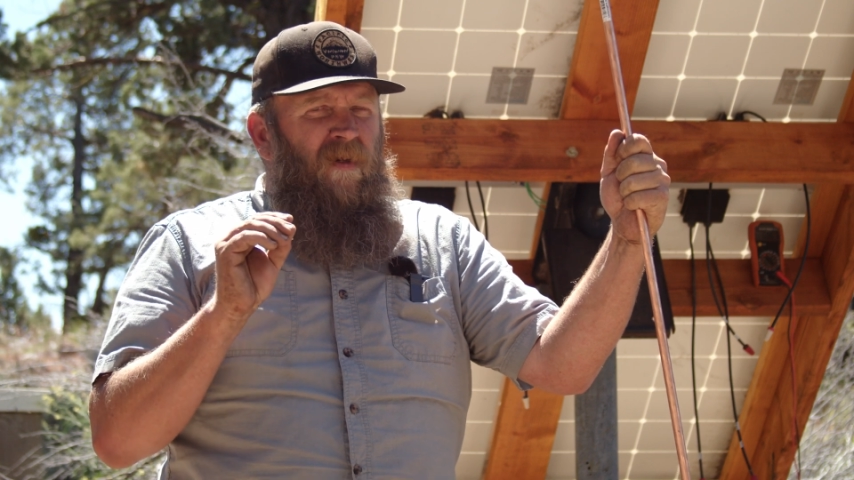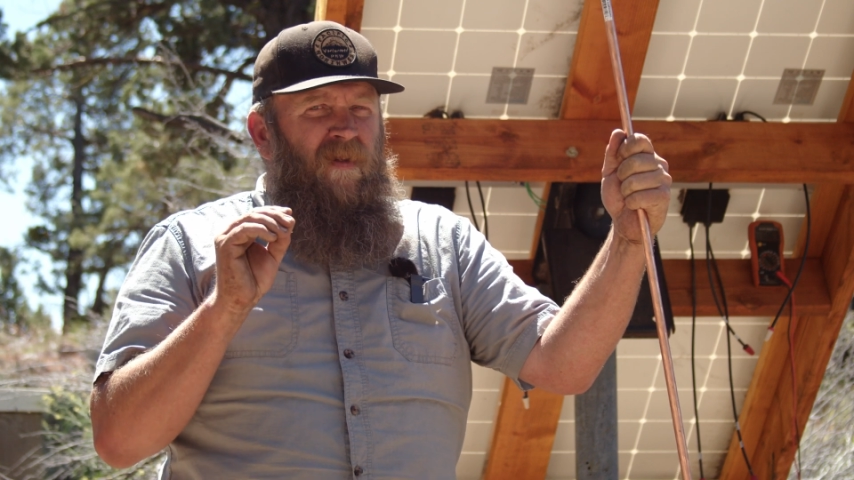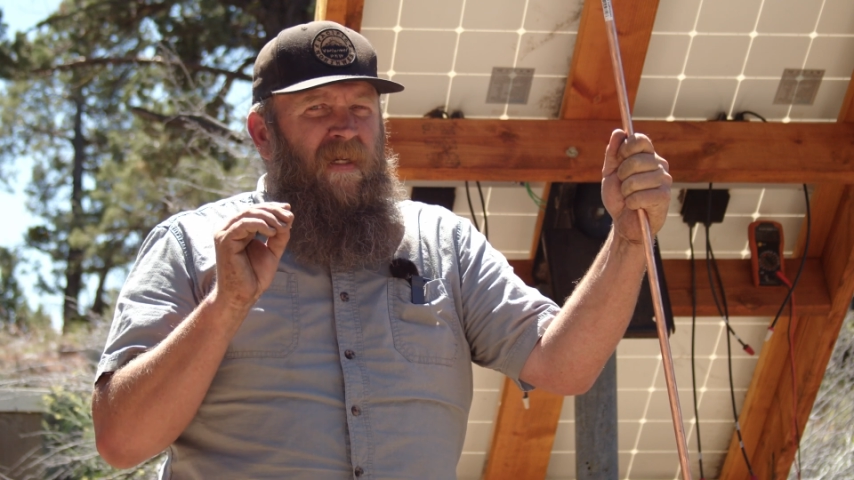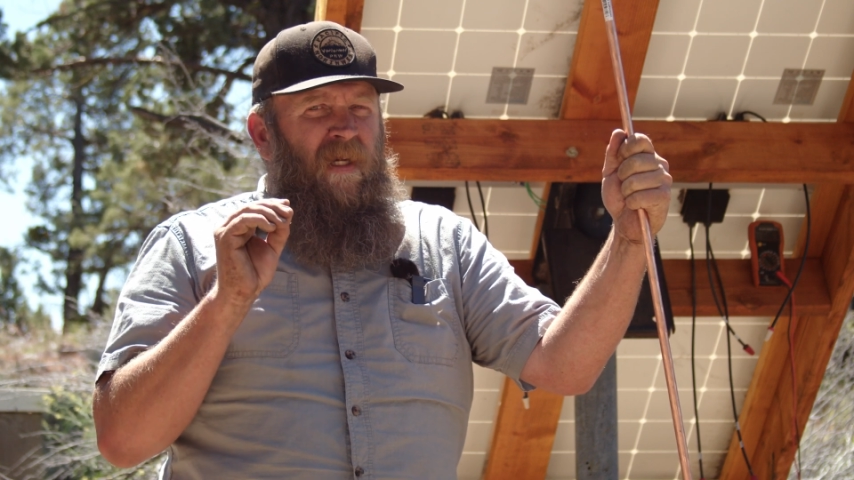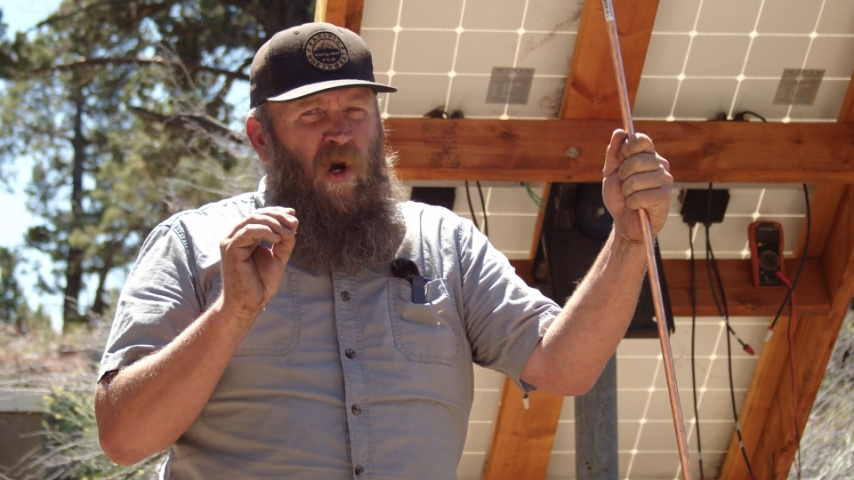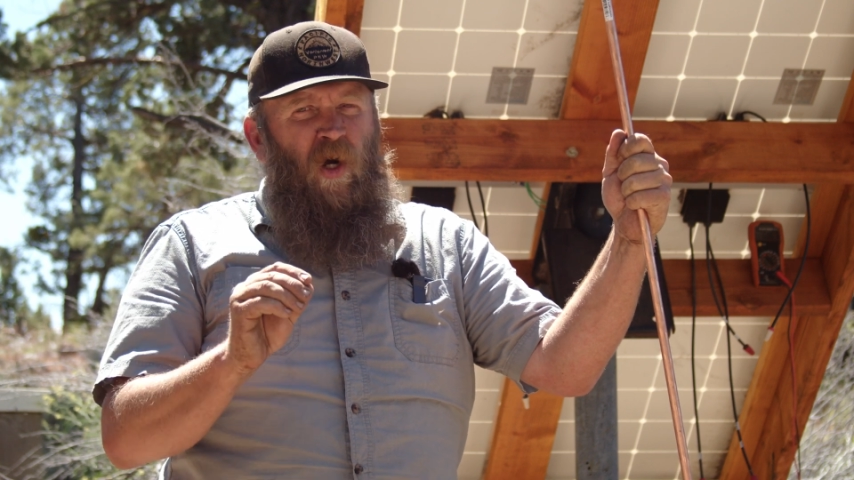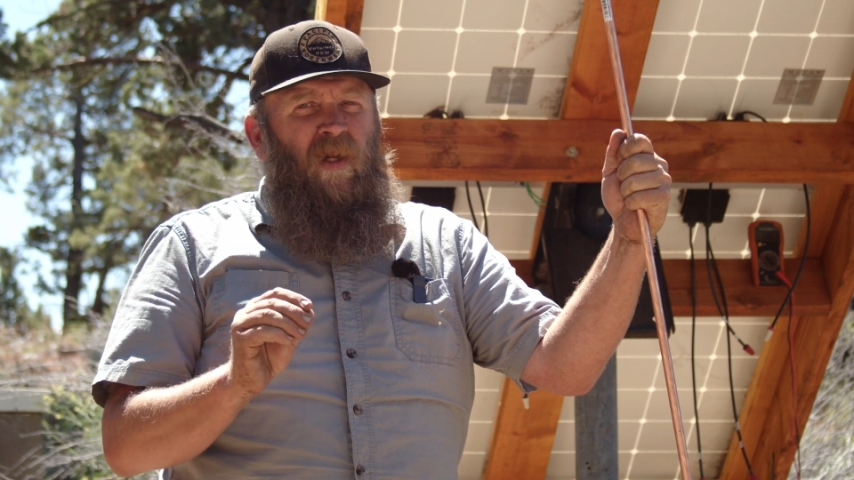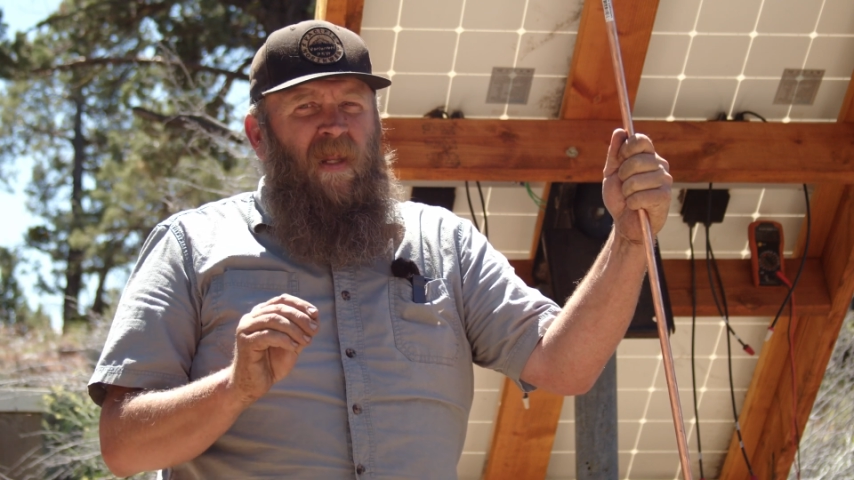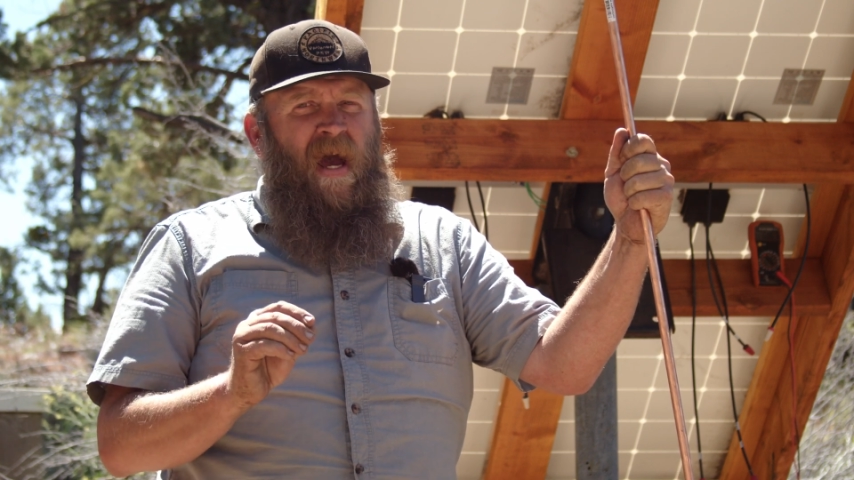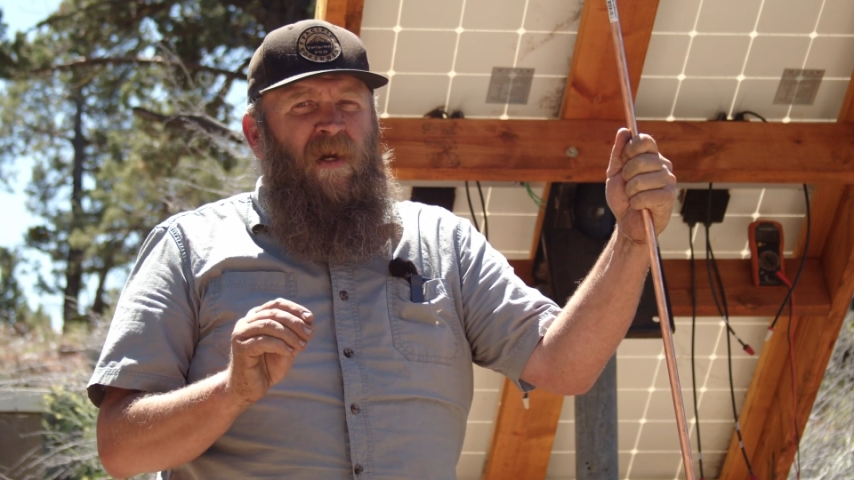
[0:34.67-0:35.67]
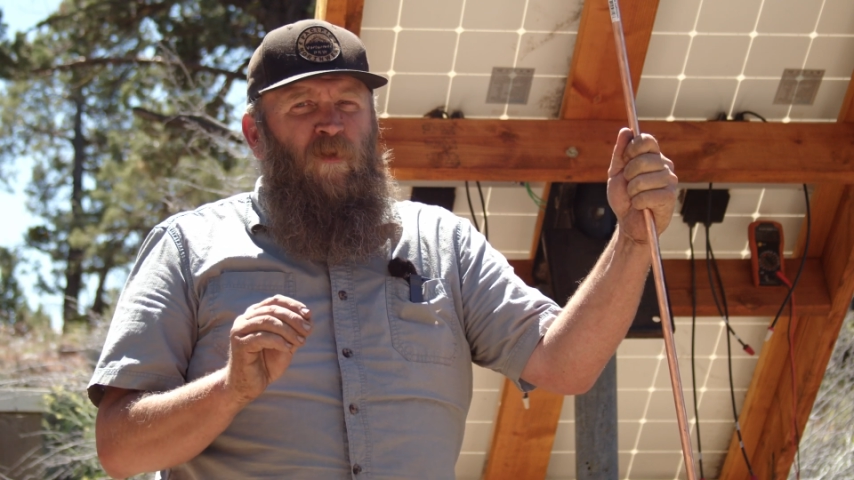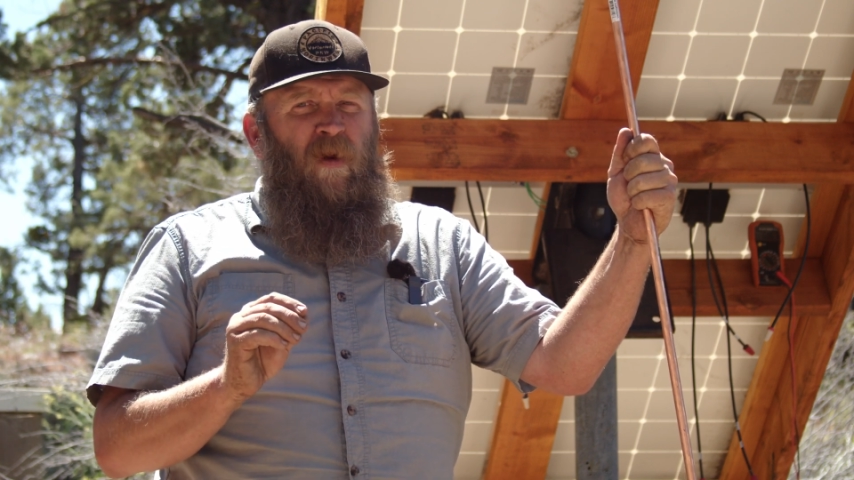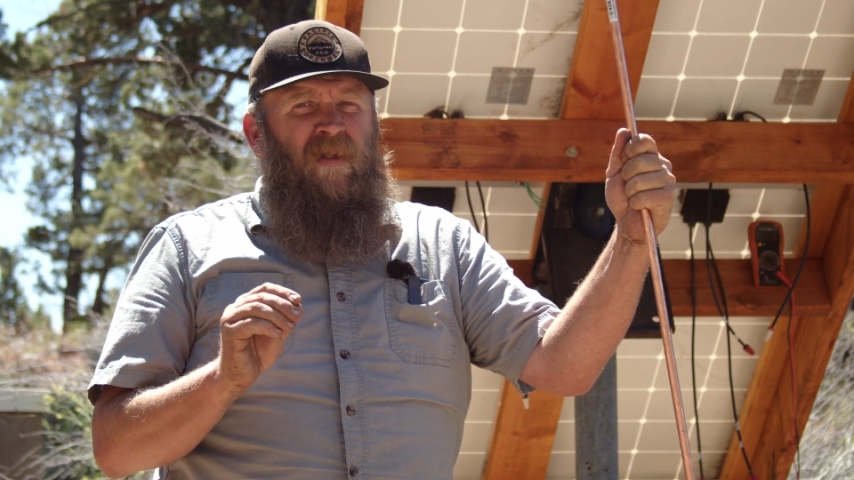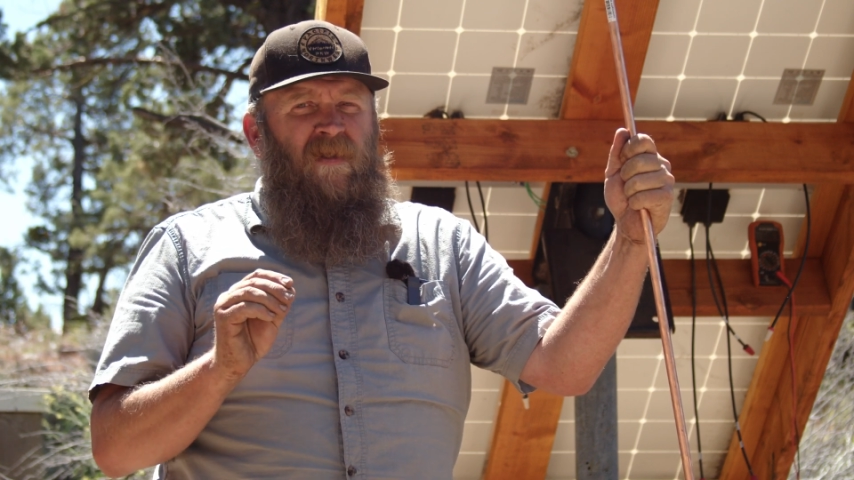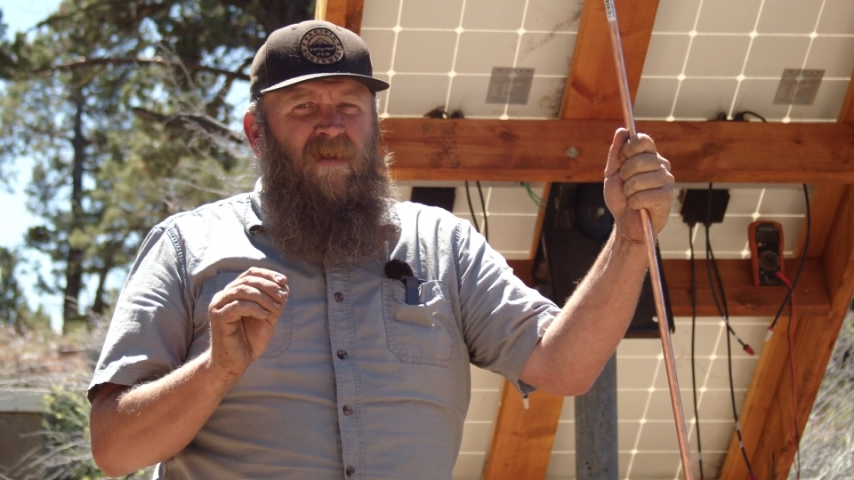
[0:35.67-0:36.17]
the on a ladder
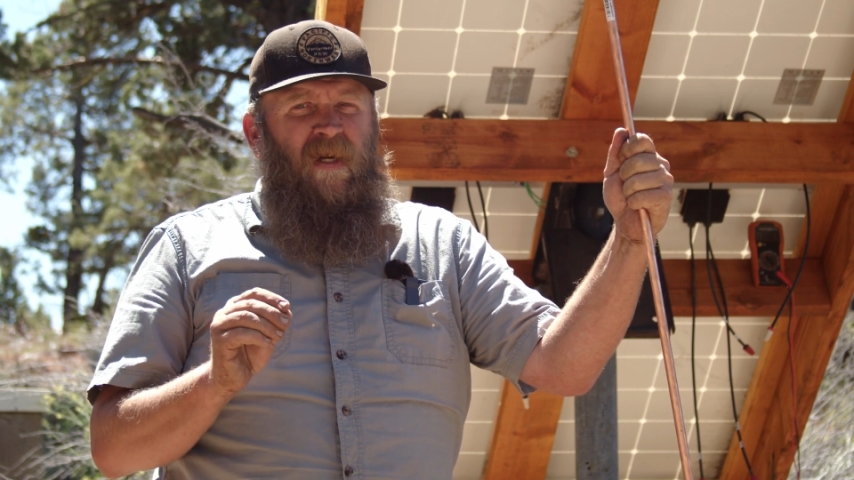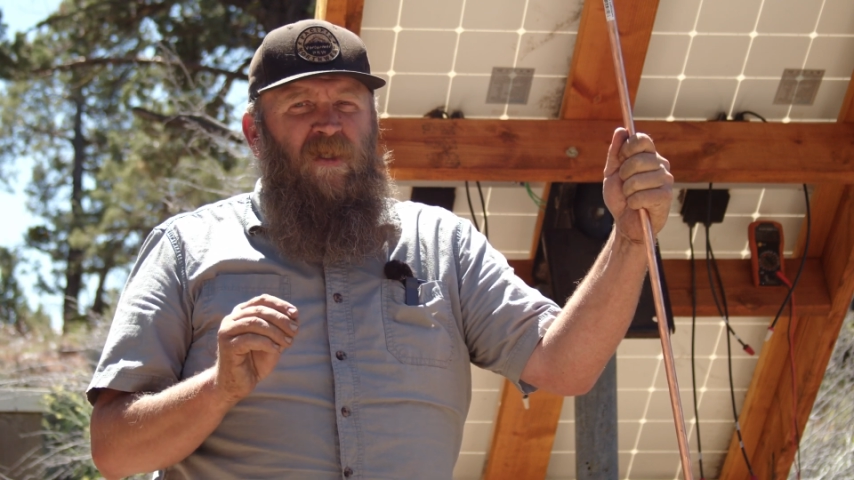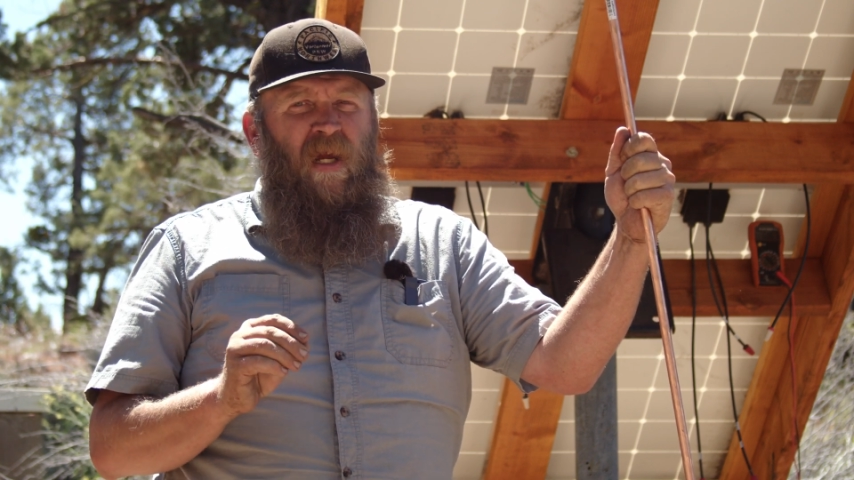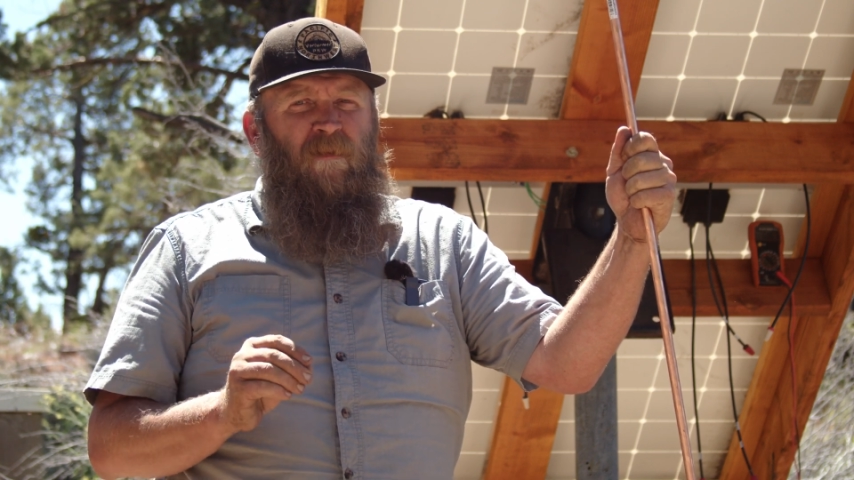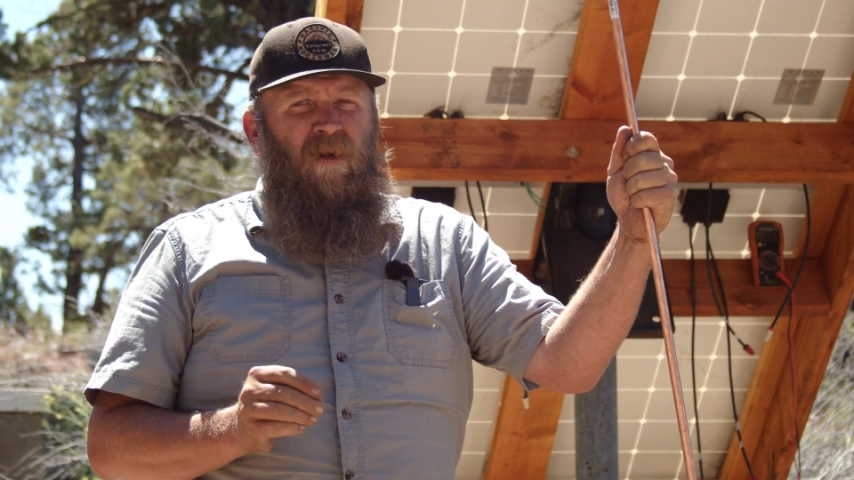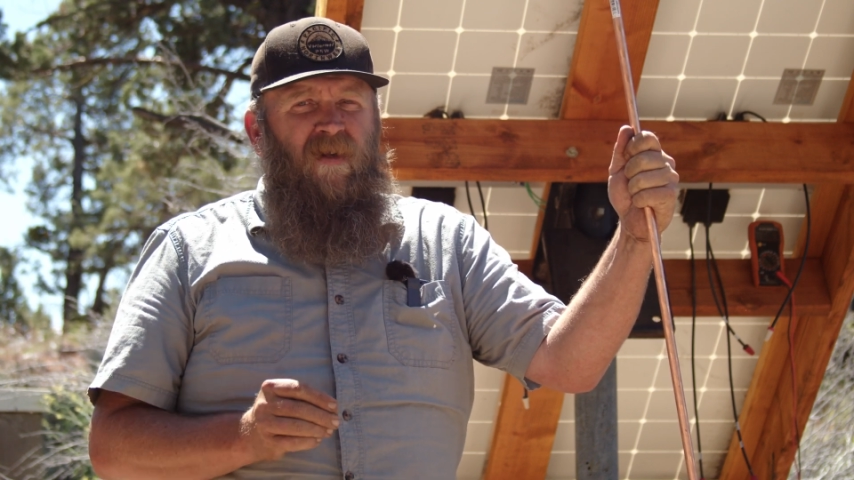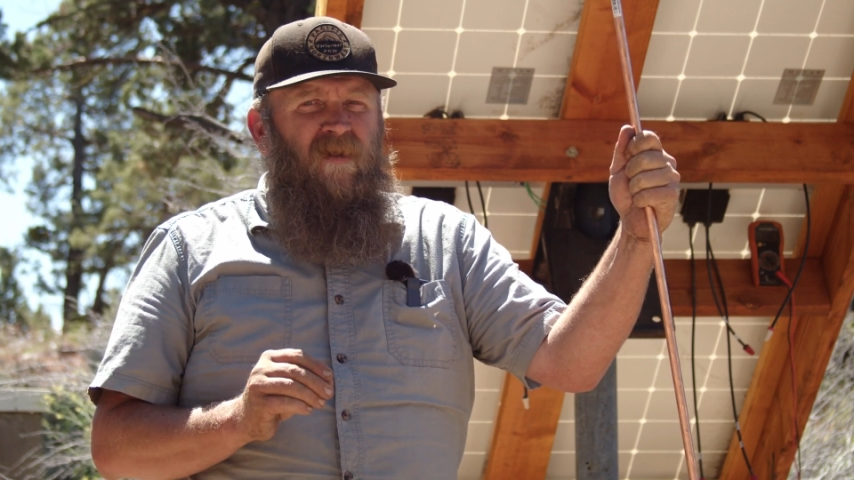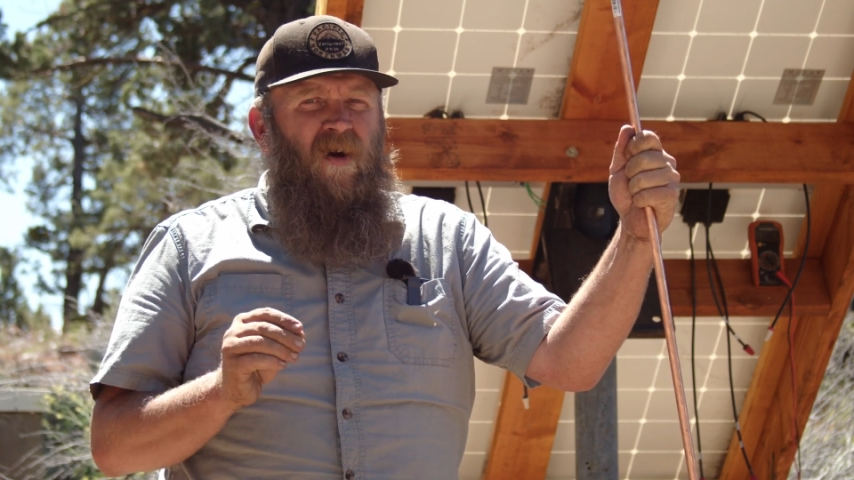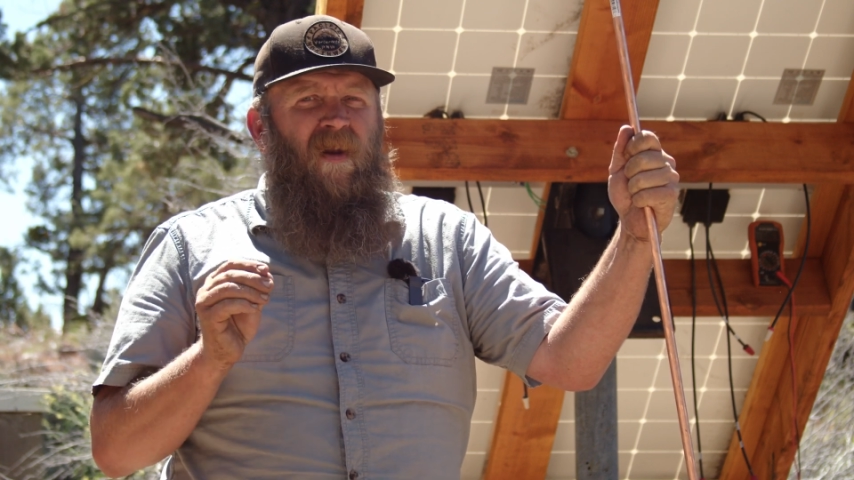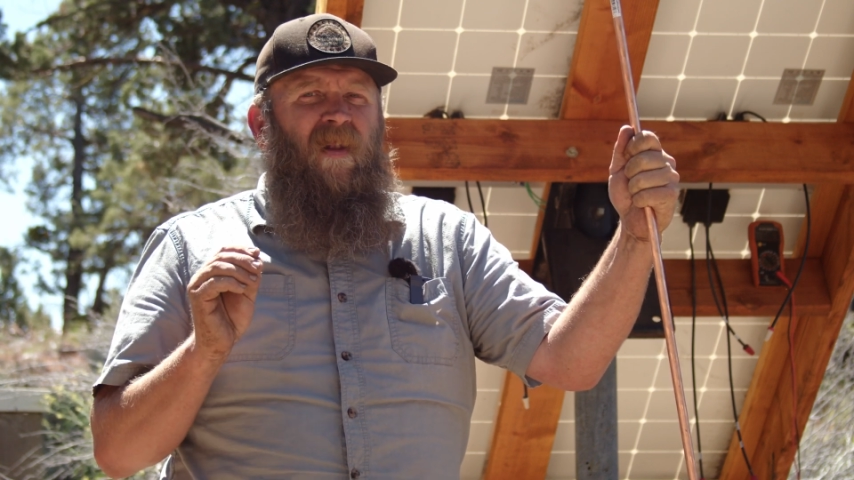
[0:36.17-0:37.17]
with a sledgehammer is on a